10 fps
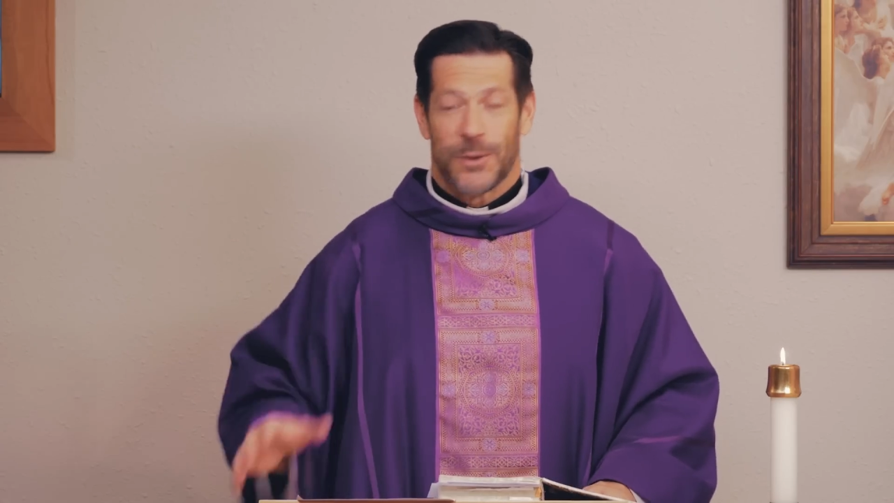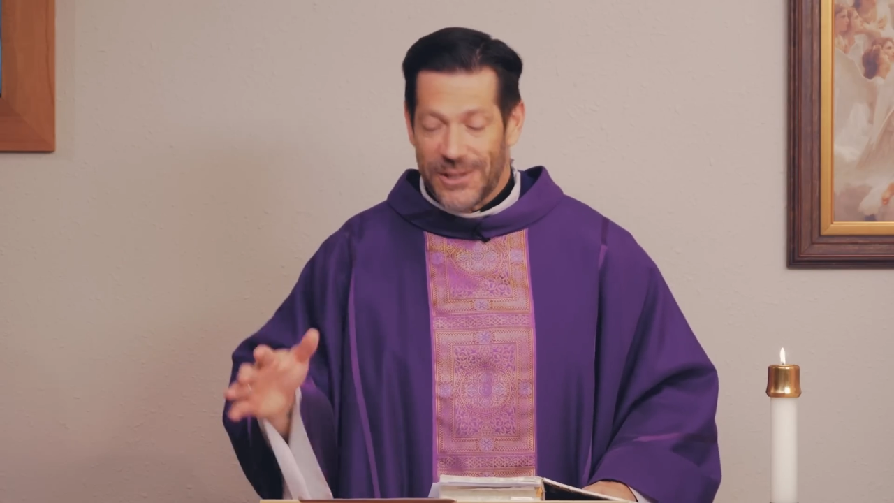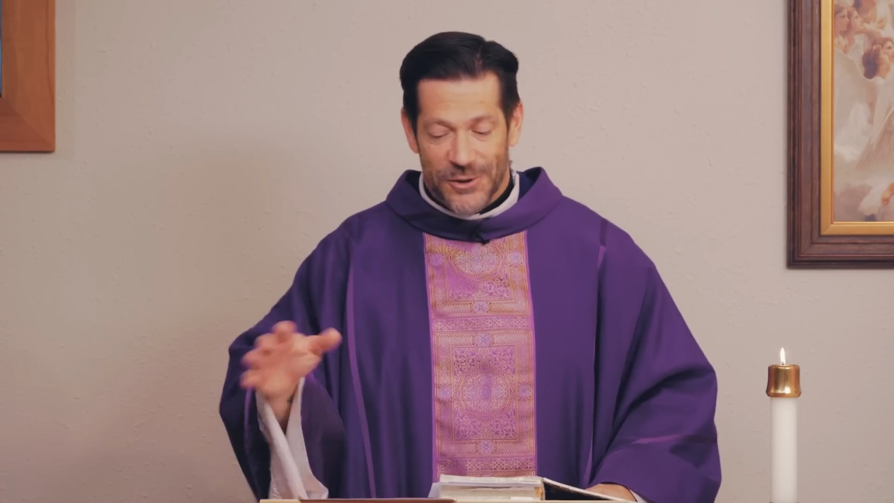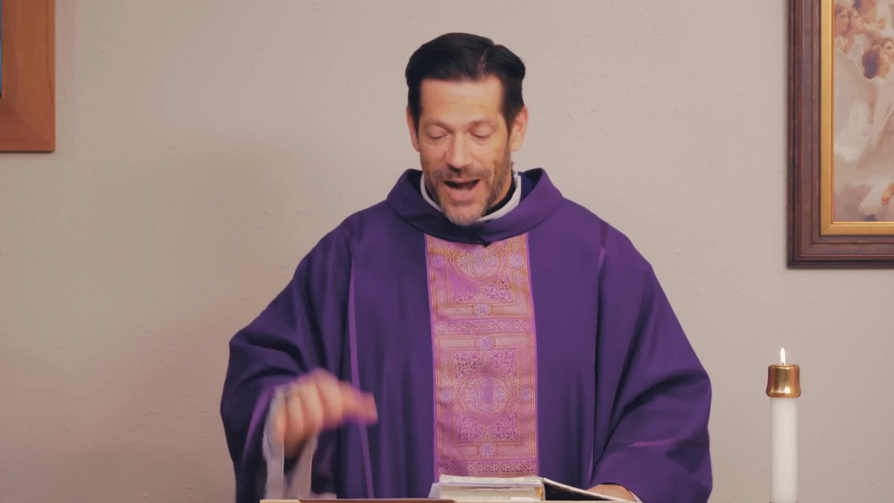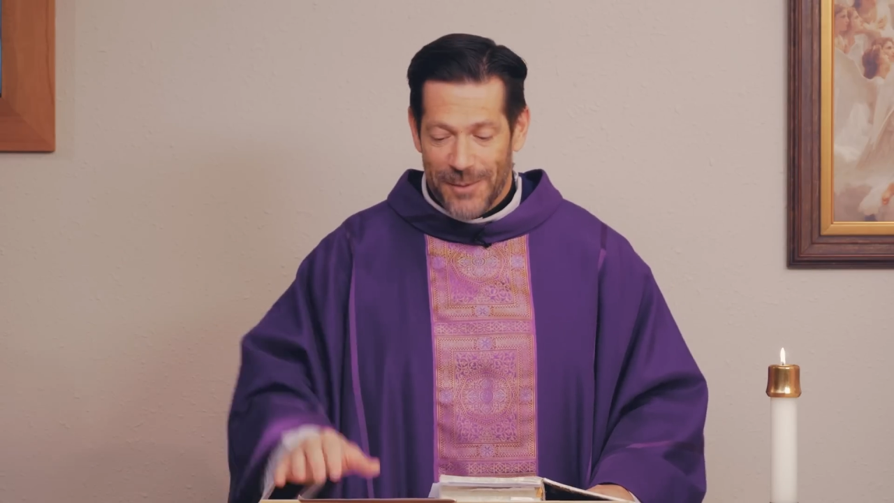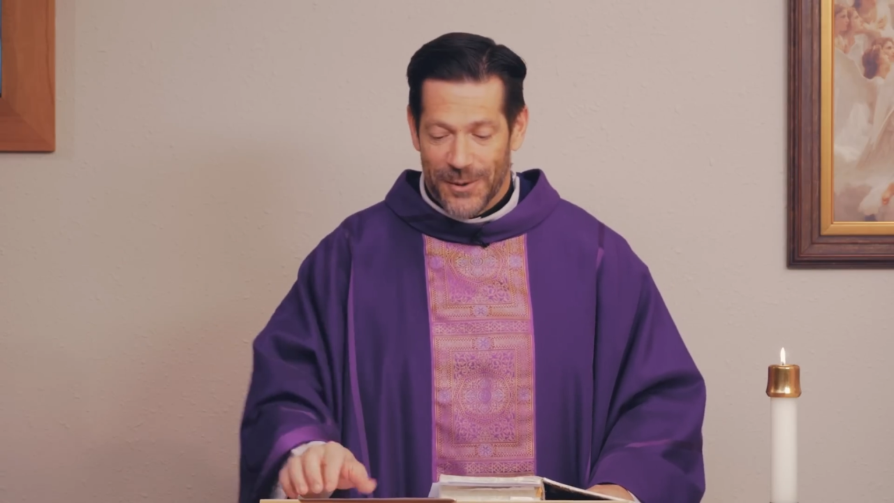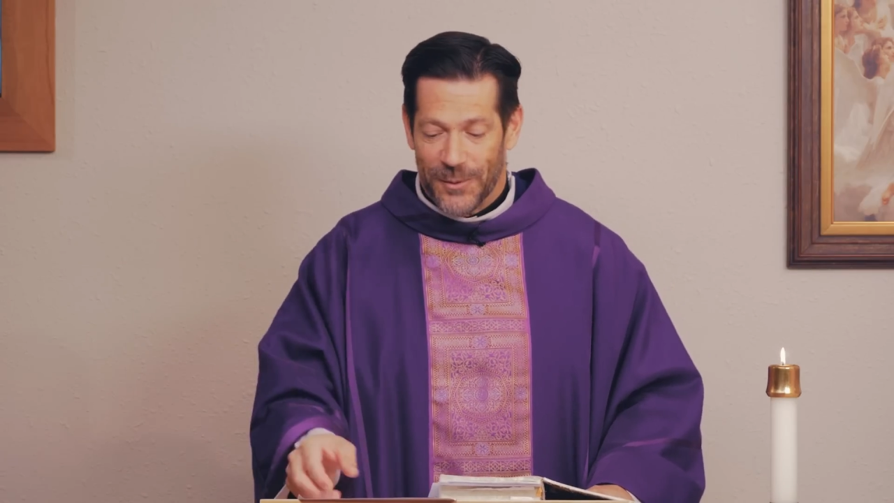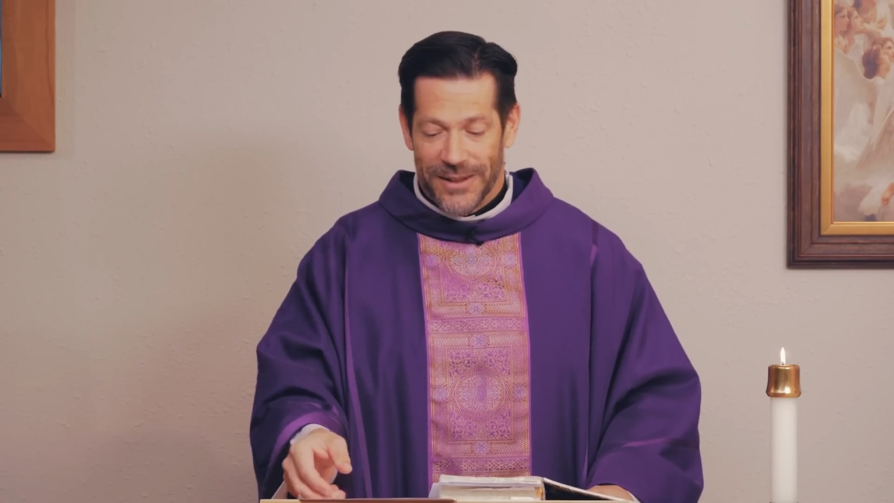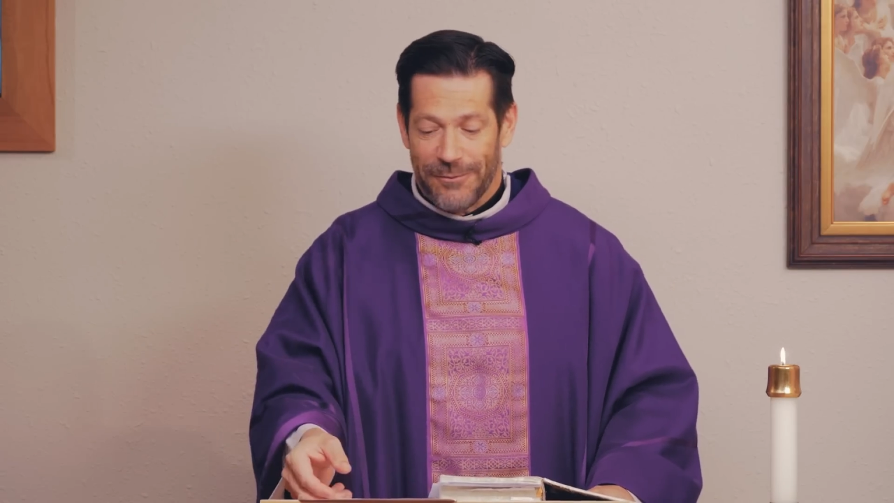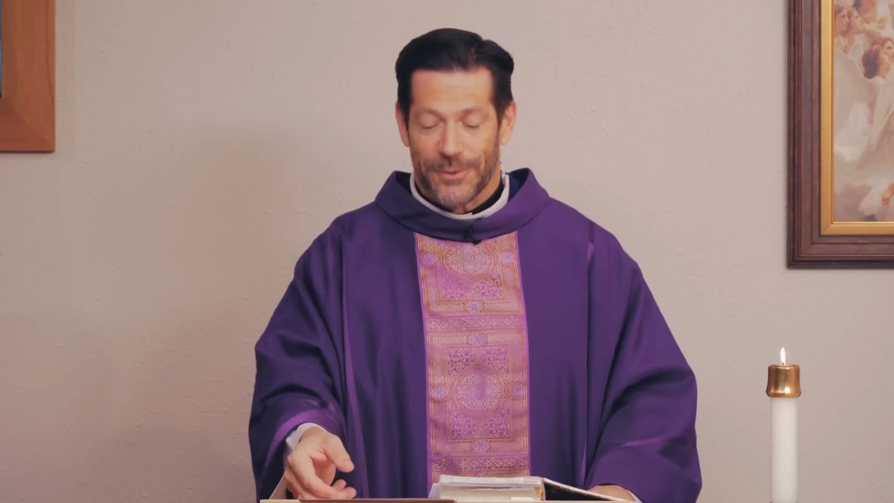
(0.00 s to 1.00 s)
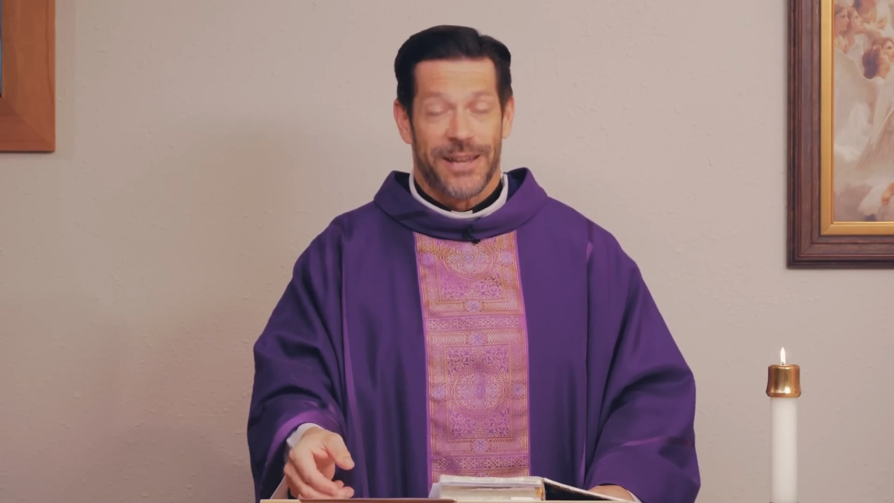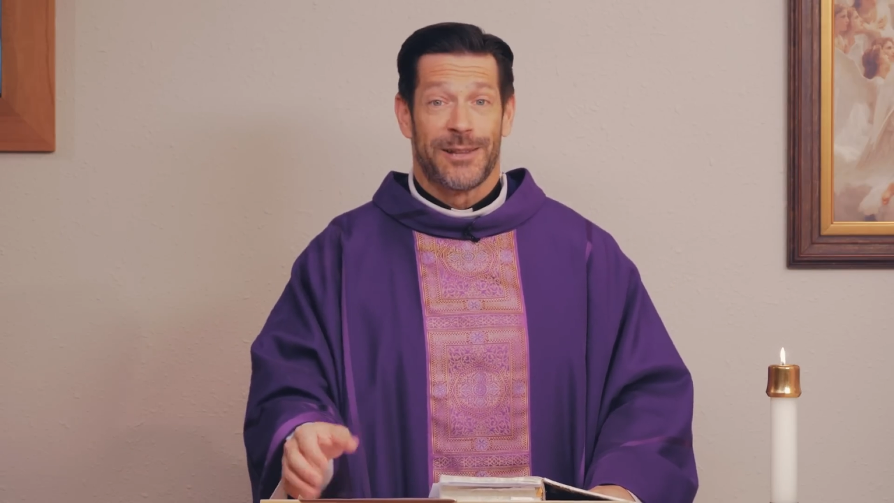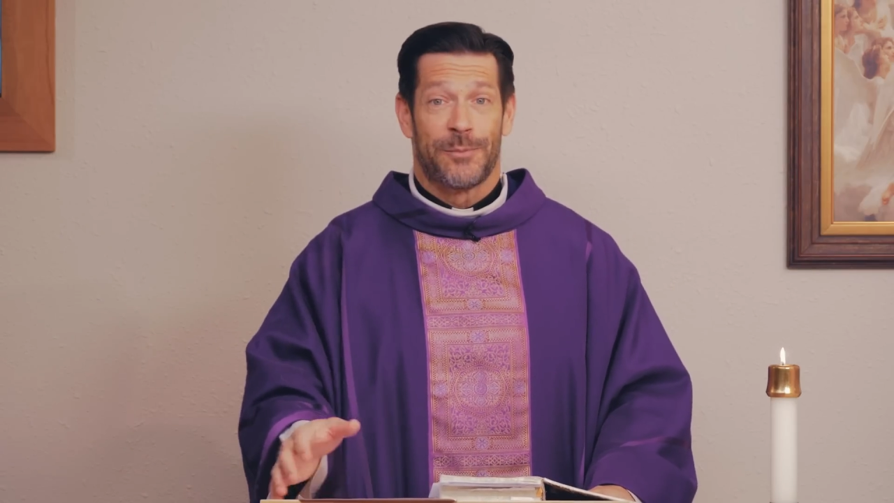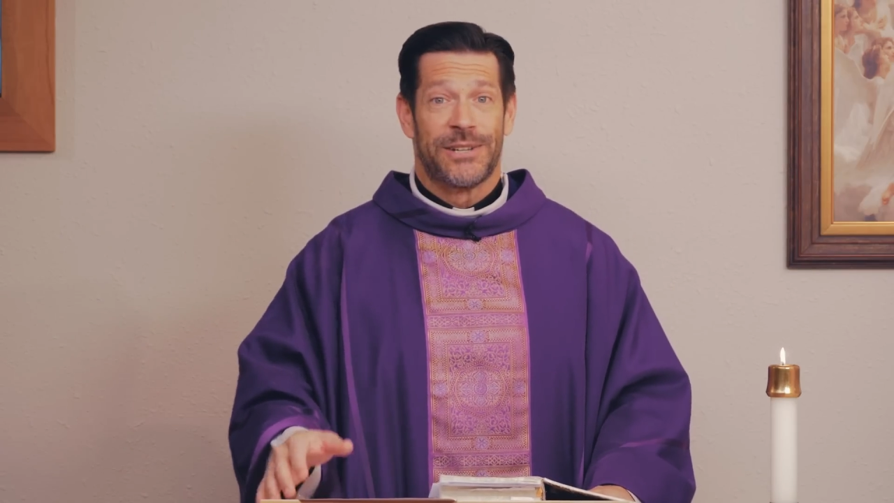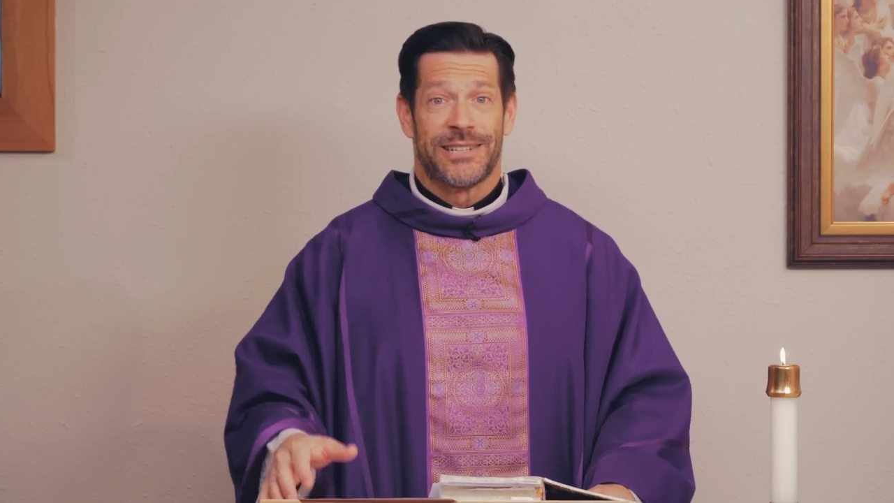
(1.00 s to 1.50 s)
So he described it, what life was like
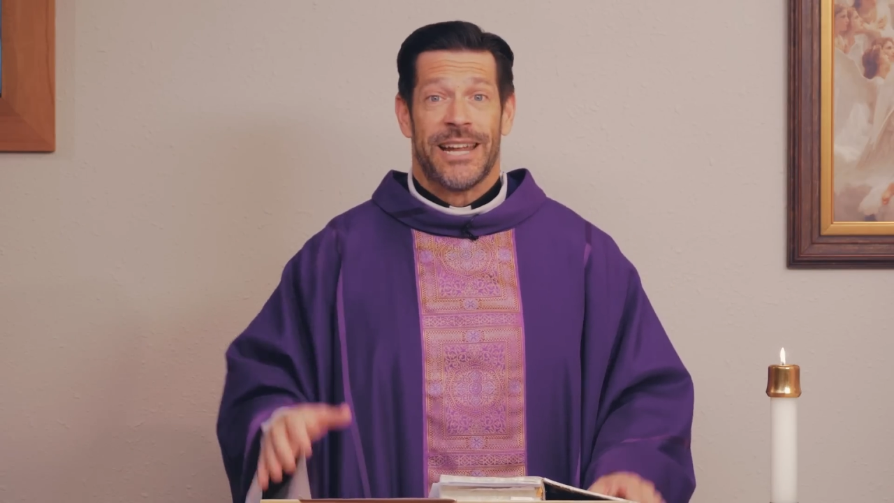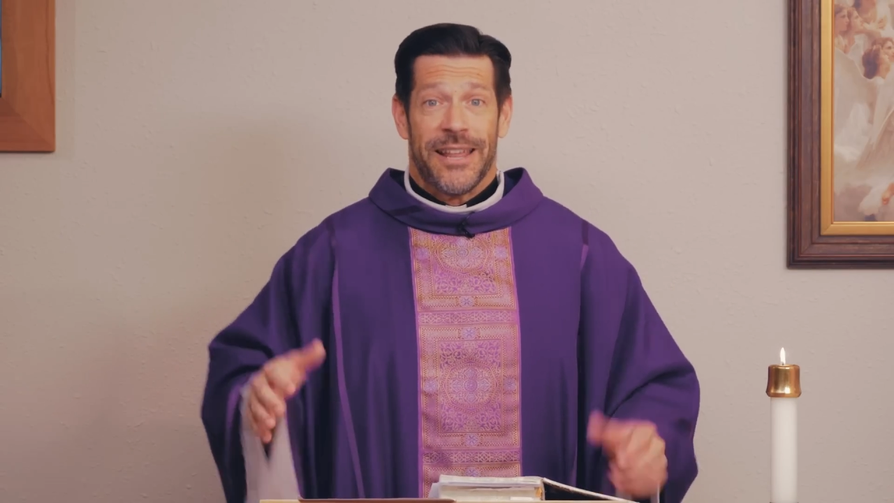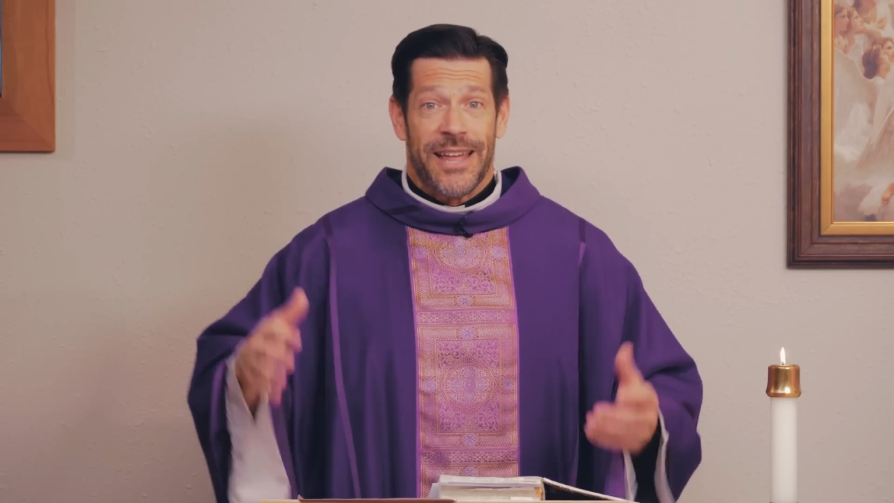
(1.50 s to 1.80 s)
in the prison.